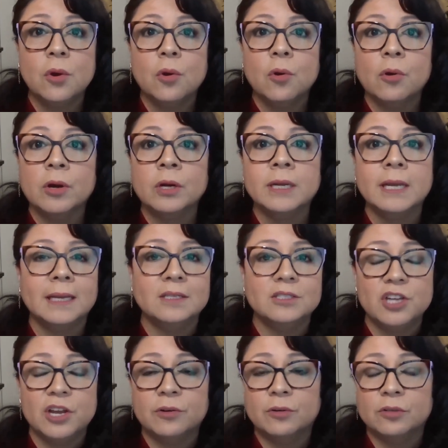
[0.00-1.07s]
or in
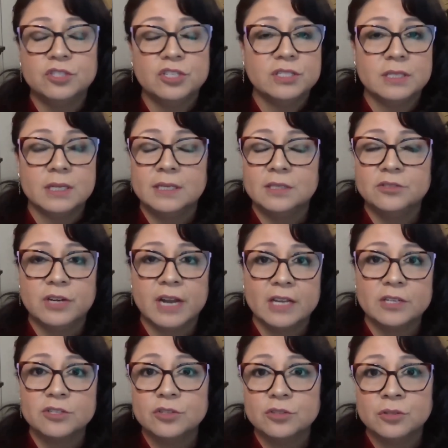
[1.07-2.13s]
general, just
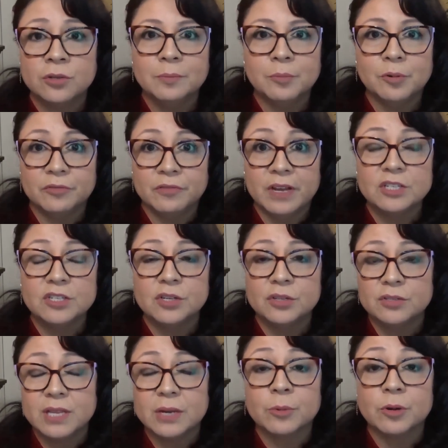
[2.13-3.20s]
international professionals
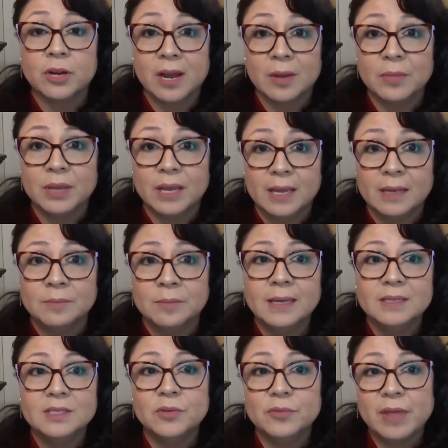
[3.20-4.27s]
that were coming in.
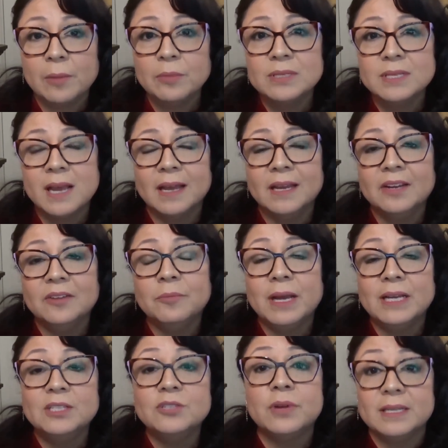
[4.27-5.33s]
So that was kind of
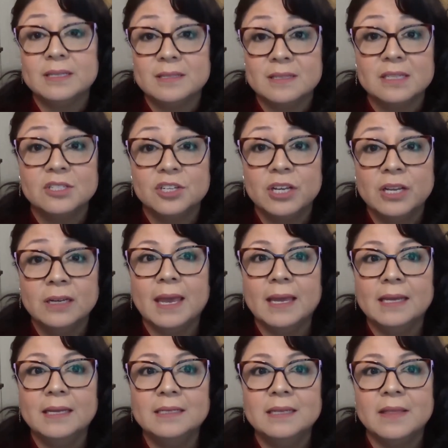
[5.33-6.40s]
my transition.
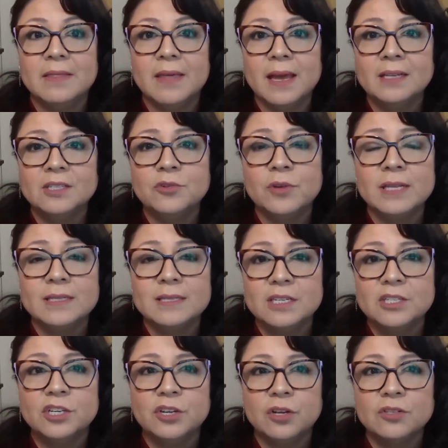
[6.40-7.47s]
And that
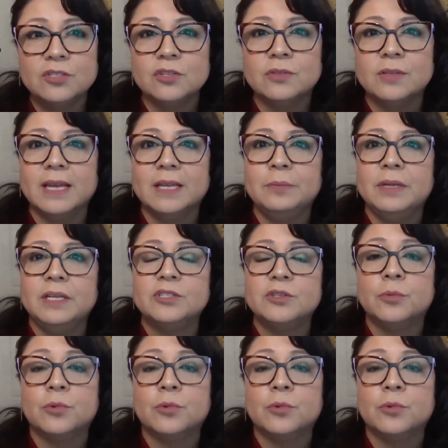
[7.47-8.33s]
transition also led me to